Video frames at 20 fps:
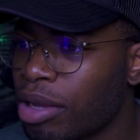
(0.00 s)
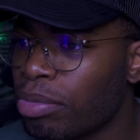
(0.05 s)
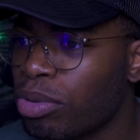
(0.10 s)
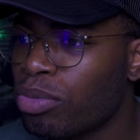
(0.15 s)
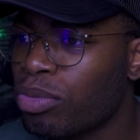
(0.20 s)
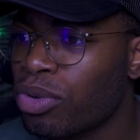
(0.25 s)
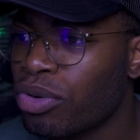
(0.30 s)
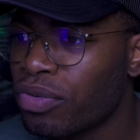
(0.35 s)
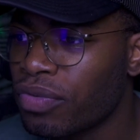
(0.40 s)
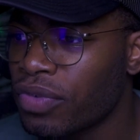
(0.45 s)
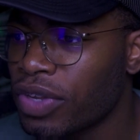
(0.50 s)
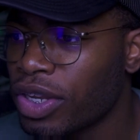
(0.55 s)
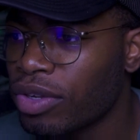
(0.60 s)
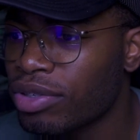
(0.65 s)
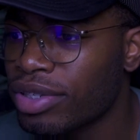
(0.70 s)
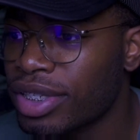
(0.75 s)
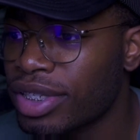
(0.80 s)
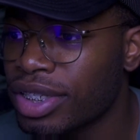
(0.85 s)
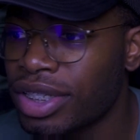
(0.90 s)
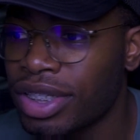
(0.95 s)
more
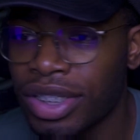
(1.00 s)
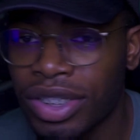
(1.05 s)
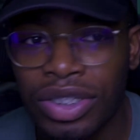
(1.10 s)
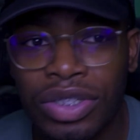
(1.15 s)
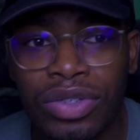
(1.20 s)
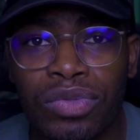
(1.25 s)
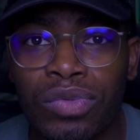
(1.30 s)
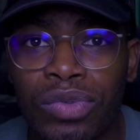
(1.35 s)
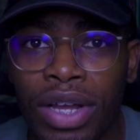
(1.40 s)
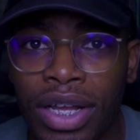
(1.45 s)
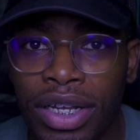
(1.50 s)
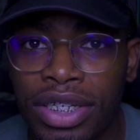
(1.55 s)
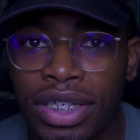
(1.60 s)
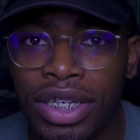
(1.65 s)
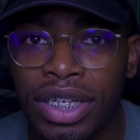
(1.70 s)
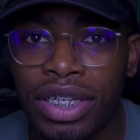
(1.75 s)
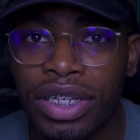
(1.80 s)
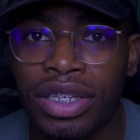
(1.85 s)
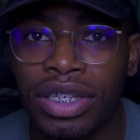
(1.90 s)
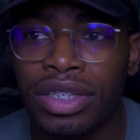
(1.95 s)
videos we'll
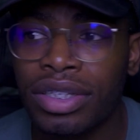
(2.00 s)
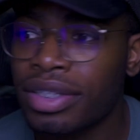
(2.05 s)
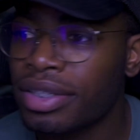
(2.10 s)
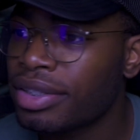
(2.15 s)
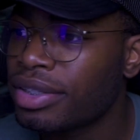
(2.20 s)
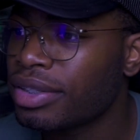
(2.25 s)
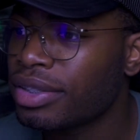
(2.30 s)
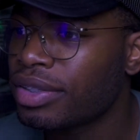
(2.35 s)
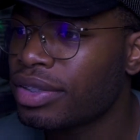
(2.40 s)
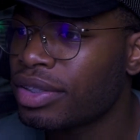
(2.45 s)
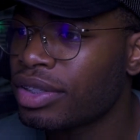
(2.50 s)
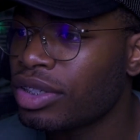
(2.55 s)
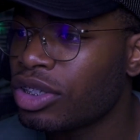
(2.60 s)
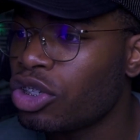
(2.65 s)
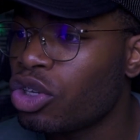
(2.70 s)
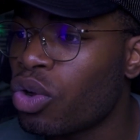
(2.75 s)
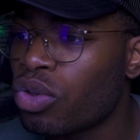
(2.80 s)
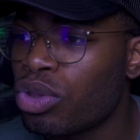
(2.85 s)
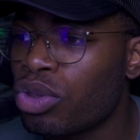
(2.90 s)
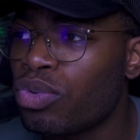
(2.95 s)
actually
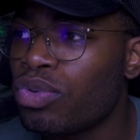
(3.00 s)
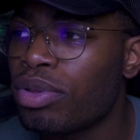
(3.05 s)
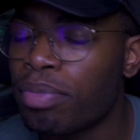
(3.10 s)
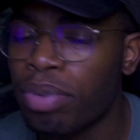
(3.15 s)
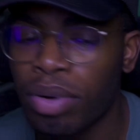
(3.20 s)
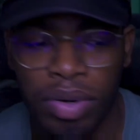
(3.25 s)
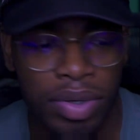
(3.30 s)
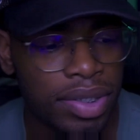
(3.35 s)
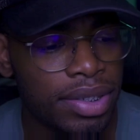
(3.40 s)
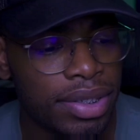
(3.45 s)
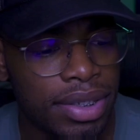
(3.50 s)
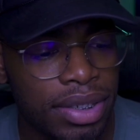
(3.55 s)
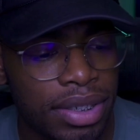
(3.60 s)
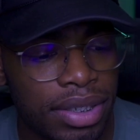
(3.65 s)
go through the processes